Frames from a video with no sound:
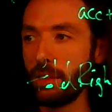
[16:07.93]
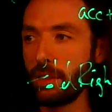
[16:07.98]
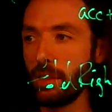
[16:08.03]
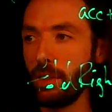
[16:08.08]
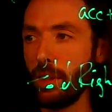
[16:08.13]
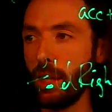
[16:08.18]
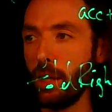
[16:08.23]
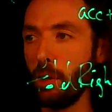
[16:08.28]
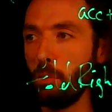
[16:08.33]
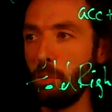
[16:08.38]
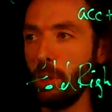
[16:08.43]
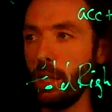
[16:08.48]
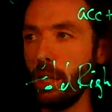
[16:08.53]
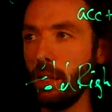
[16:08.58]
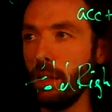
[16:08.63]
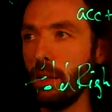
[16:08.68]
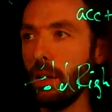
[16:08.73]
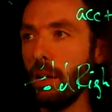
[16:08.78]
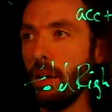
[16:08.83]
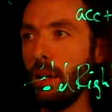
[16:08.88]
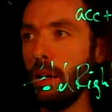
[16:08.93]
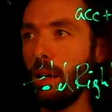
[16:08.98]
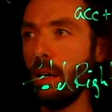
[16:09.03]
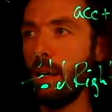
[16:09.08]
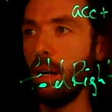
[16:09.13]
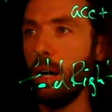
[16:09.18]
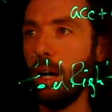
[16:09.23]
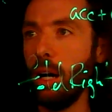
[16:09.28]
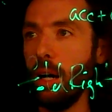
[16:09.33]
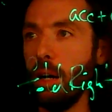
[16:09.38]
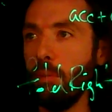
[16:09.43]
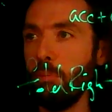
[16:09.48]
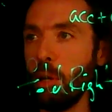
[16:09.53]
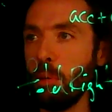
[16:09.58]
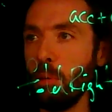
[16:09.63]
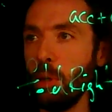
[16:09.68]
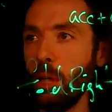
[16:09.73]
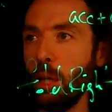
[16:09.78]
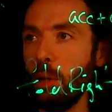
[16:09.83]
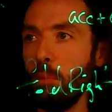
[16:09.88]
So that would be
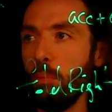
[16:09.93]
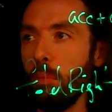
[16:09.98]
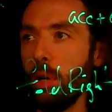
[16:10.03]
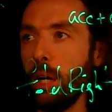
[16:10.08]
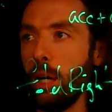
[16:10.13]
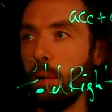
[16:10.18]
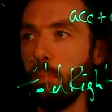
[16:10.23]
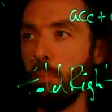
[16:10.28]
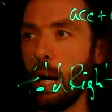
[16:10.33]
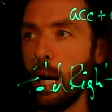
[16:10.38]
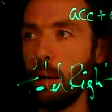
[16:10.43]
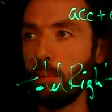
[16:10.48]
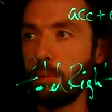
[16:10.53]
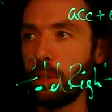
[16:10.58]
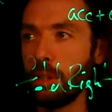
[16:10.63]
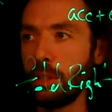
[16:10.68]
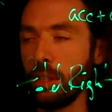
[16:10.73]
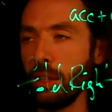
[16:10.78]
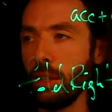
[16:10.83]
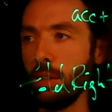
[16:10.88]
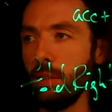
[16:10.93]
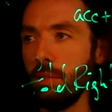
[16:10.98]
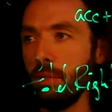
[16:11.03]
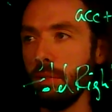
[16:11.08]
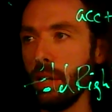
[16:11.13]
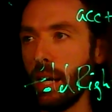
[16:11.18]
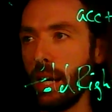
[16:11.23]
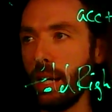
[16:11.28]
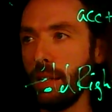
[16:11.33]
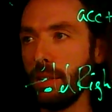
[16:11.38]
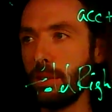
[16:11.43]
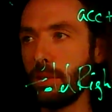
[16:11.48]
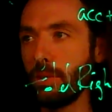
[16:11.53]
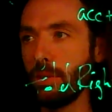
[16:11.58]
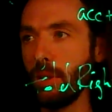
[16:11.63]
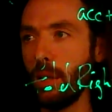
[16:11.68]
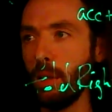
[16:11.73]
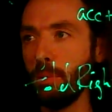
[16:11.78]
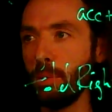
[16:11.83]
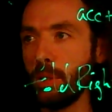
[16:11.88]
maybe a map to turn heights
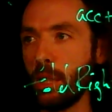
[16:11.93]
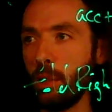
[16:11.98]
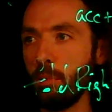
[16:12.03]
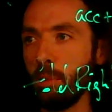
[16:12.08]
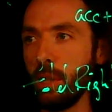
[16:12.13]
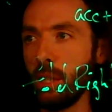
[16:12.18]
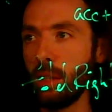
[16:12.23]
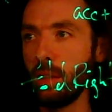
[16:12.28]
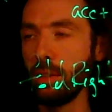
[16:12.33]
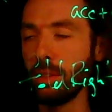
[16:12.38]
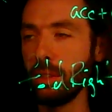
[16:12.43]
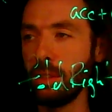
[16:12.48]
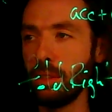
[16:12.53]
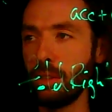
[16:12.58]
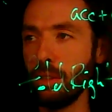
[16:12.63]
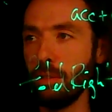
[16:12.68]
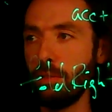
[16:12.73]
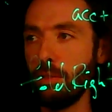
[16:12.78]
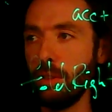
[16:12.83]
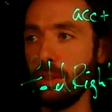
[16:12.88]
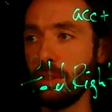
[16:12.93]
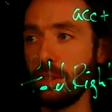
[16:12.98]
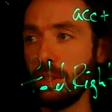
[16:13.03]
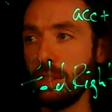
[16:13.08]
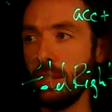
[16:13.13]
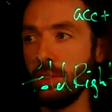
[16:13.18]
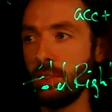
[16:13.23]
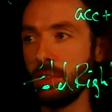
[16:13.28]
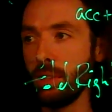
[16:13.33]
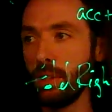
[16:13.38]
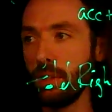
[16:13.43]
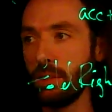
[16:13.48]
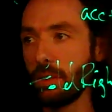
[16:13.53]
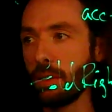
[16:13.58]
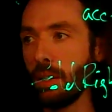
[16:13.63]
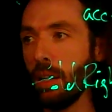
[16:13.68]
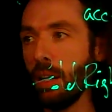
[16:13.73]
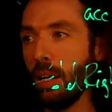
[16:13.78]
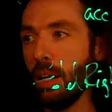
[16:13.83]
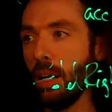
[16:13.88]
from centimeters into foots and inches,
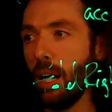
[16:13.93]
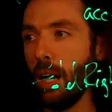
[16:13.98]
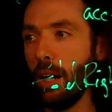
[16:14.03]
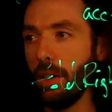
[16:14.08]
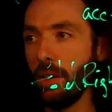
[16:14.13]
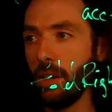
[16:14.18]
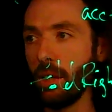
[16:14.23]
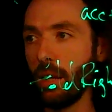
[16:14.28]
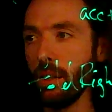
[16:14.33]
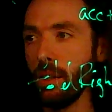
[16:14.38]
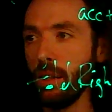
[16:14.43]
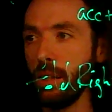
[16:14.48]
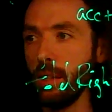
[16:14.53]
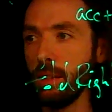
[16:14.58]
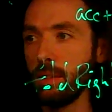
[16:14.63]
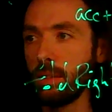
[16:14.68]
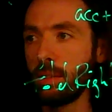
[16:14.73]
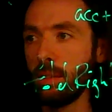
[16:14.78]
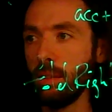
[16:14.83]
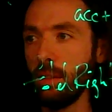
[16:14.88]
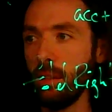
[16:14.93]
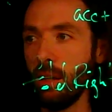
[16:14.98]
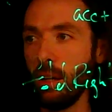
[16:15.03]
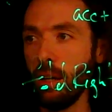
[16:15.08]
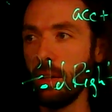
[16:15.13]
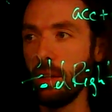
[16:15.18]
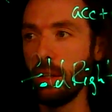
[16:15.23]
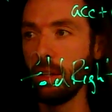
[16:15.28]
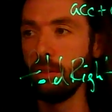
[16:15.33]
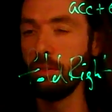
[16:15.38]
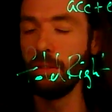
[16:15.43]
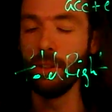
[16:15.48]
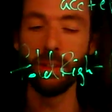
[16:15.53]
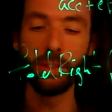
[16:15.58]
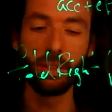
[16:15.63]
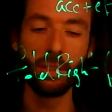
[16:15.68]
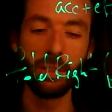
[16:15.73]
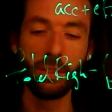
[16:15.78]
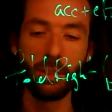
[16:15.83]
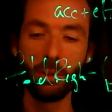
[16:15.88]
and then a list, and then a
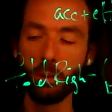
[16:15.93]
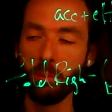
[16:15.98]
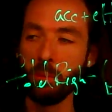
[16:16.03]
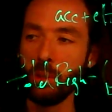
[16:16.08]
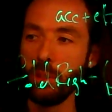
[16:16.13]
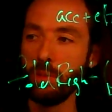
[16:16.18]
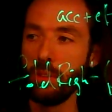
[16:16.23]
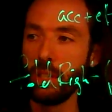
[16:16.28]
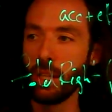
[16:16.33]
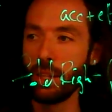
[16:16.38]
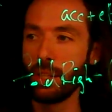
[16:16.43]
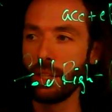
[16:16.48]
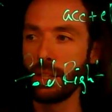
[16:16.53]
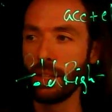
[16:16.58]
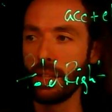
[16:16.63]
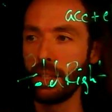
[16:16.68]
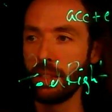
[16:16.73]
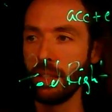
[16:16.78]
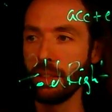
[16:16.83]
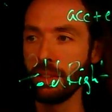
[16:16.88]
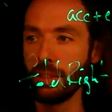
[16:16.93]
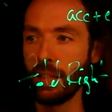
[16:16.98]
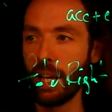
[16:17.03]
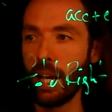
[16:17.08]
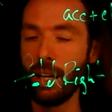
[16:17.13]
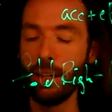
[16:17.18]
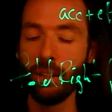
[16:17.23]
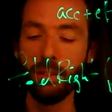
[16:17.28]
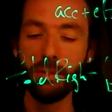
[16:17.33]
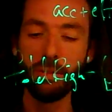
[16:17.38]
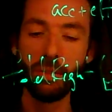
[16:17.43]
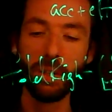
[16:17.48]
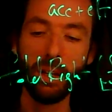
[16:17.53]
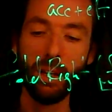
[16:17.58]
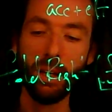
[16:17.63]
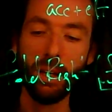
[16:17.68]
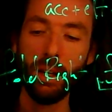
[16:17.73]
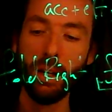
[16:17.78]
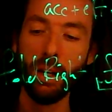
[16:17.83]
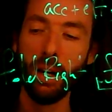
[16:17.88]
filter to remove anything that doesn't have
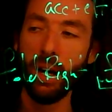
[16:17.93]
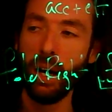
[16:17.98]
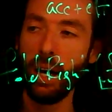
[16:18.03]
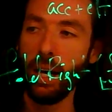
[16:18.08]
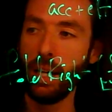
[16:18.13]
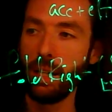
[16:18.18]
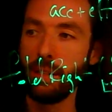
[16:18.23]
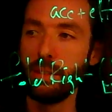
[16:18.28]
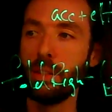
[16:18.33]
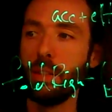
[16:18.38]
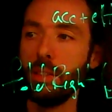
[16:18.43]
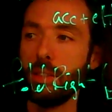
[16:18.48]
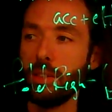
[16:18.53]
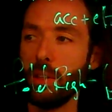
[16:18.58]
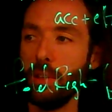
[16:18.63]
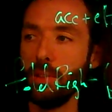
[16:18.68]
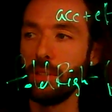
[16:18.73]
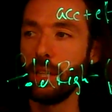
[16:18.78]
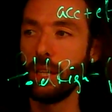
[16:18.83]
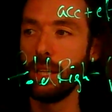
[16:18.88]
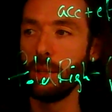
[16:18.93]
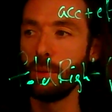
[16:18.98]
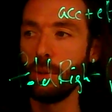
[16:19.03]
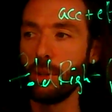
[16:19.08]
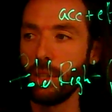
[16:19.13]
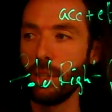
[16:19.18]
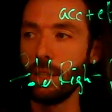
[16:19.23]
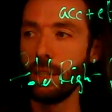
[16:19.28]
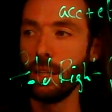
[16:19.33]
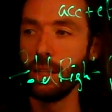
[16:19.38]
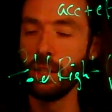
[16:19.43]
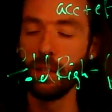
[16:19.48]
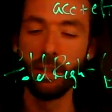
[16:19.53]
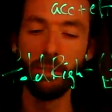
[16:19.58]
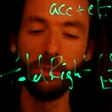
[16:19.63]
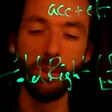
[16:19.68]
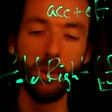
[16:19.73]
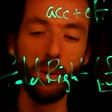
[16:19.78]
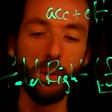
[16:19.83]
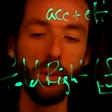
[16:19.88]
a height associated with it, and then a
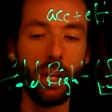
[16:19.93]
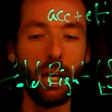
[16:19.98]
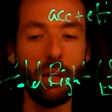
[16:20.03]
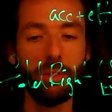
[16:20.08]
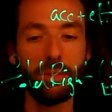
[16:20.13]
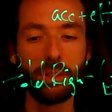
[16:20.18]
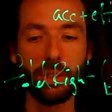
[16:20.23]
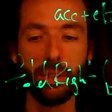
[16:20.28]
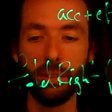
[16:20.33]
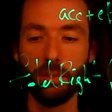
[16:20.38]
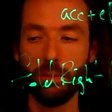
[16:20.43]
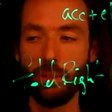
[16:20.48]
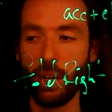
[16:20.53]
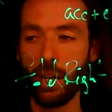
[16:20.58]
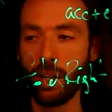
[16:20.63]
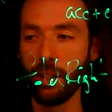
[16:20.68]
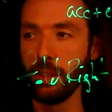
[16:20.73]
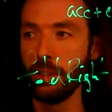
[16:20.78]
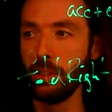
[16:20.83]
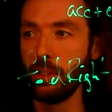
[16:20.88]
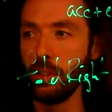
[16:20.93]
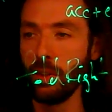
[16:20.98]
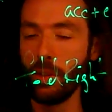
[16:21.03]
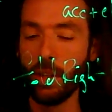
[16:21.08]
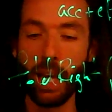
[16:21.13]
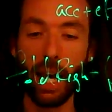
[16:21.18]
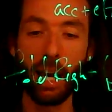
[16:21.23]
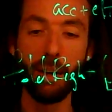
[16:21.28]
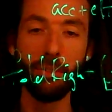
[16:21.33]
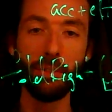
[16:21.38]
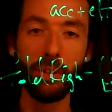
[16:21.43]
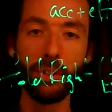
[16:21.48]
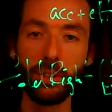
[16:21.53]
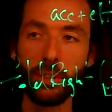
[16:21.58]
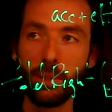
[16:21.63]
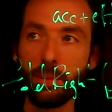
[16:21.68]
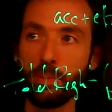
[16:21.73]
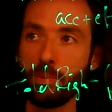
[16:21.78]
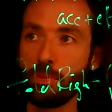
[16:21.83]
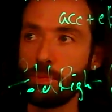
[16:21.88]
fold left to finally do the
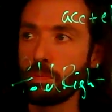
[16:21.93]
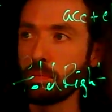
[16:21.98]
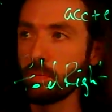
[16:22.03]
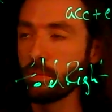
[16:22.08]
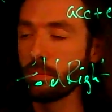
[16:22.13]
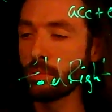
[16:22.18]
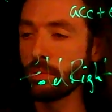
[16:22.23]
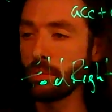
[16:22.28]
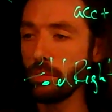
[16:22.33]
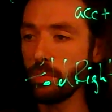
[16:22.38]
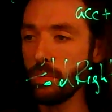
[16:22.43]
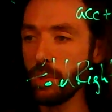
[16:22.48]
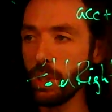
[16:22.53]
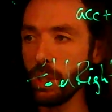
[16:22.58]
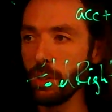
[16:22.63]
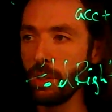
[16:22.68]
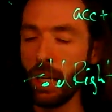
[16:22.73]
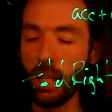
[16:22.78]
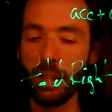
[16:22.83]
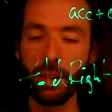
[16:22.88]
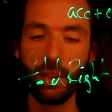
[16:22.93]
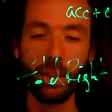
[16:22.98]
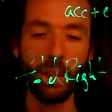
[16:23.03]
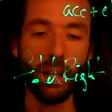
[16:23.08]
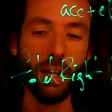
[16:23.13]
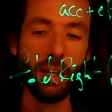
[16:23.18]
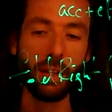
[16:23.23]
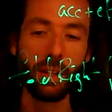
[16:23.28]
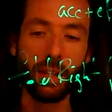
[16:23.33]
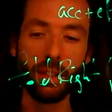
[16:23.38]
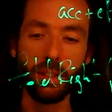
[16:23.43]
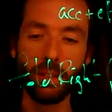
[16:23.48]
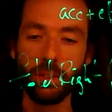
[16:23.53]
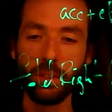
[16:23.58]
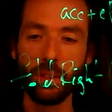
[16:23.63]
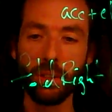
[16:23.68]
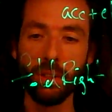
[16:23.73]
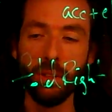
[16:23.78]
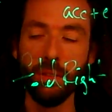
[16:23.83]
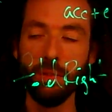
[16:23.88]
average, right? These are
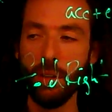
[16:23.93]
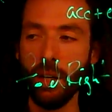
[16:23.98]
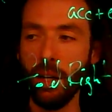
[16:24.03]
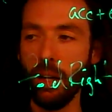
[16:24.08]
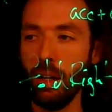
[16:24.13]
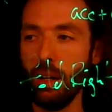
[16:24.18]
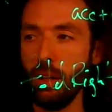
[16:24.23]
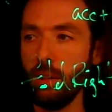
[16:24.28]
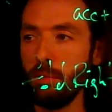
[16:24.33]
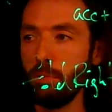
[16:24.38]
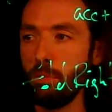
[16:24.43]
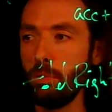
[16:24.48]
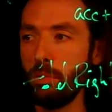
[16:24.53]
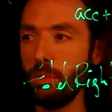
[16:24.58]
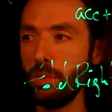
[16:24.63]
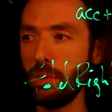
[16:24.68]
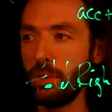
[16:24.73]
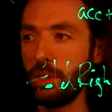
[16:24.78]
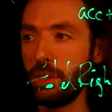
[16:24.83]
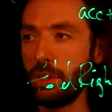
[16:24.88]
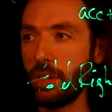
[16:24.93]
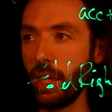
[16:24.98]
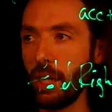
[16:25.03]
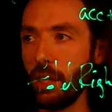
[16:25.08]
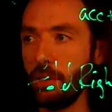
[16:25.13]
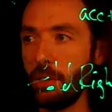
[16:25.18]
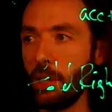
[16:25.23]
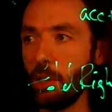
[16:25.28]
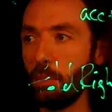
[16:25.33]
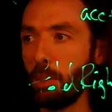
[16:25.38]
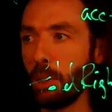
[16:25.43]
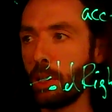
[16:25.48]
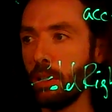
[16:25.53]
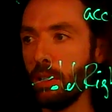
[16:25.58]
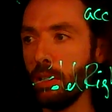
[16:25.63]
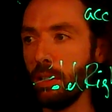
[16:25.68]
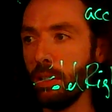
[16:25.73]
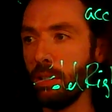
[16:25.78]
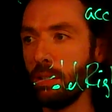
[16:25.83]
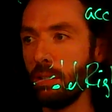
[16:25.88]
sort of
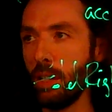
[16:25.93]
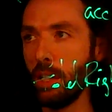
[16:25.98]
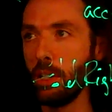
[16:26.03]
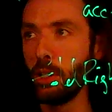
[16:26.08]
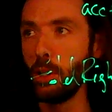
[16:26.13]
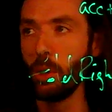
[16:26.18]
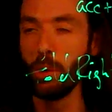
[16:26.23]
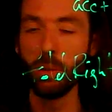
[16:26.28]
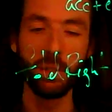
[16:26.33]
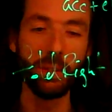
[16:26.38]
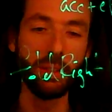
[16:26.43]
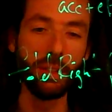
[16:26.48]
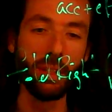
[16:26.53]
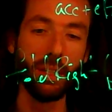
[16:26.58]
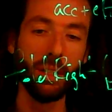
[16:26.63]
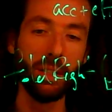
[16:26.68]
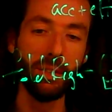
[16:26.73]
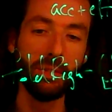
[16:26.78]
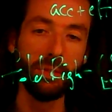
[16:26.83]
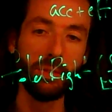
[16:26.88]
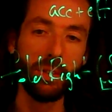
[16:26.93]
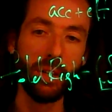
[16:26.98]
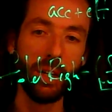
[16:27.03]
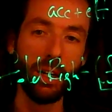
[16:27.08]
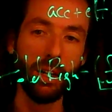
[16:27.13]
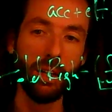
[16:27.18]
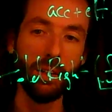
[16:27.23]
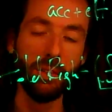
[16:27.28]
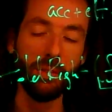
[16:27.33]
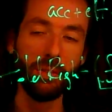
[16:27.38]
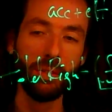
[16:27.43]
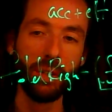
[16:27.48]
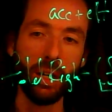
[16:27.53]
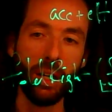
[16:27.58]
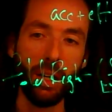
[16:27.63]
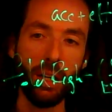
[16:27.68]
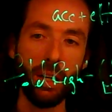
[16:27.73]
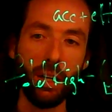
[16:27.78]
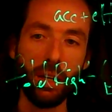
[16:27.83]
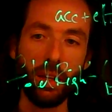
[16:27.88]
stereotypical uses of
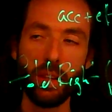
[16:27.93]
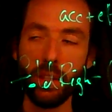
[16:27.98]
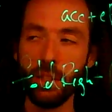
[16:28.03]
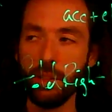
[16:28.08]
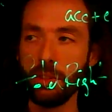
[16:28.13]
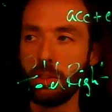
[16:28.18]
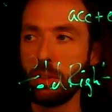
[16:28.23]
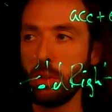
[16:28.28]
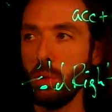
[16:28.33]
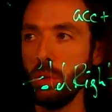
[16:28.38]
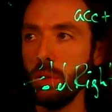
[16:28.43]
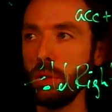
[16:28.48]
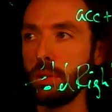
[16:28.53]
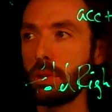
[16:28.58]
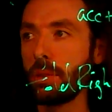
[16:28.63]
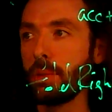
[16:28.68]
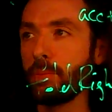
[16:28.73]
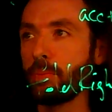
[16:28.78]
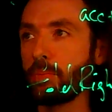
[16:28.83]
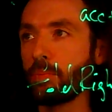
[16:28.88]
these tools.